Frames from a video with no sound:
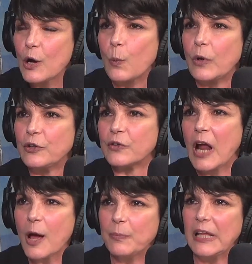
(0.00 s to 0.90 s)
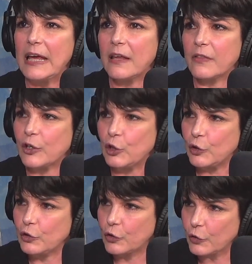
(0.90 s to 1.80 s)
When you're not playing the
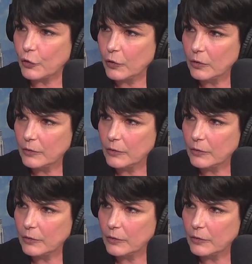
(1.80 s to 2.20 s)
good girl.